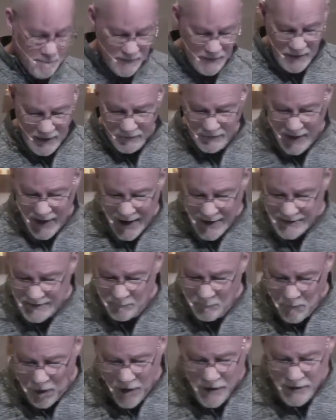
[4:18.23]
that
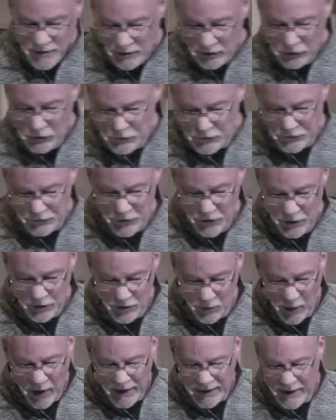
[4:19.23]
Martin Luther
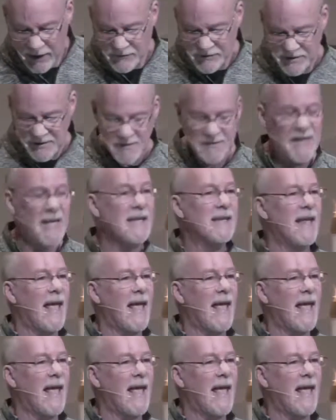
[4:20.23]
cried out to St.